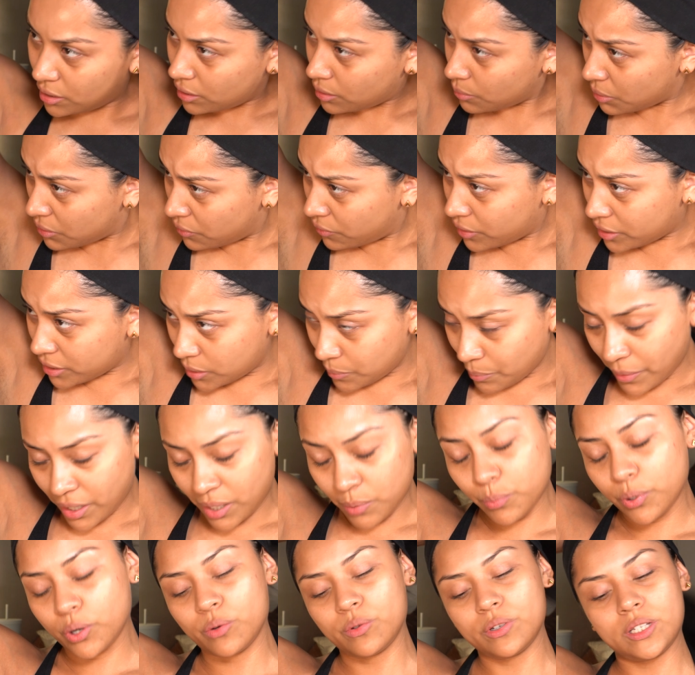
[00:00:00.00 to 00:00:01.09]
Let me fix my
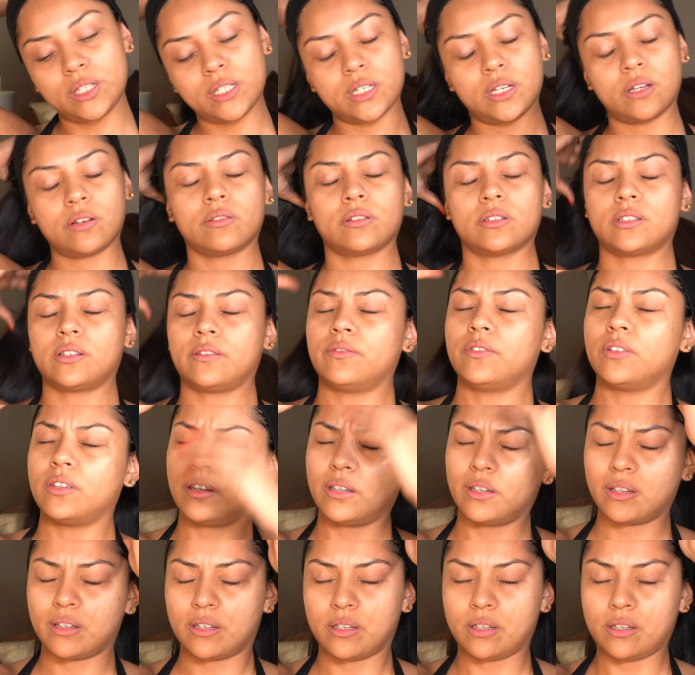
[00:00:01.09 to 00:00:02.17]
ponytail because I feel
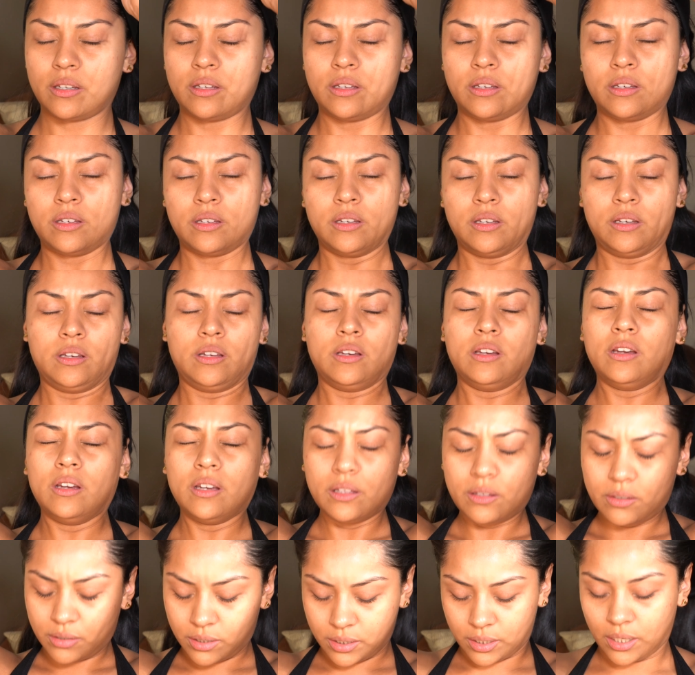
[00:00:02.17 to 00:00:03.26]
like
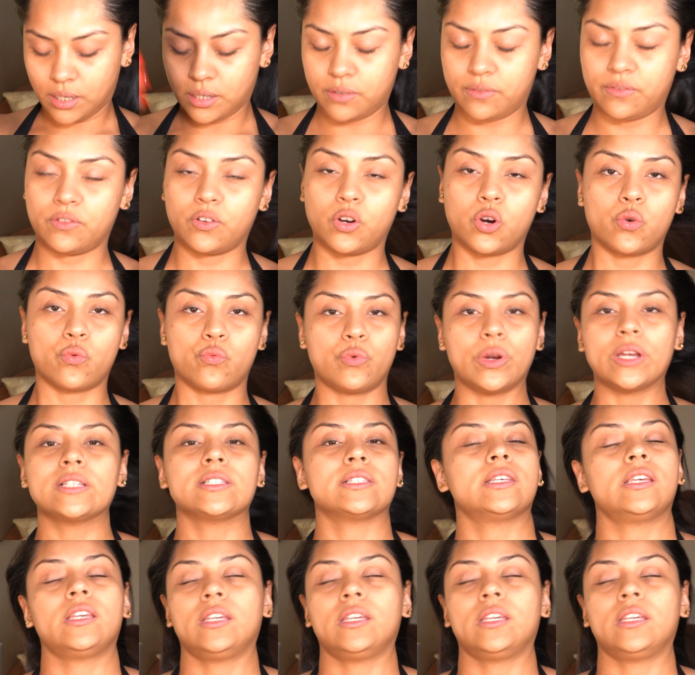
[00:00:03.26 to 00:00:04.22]
it's kind of crazy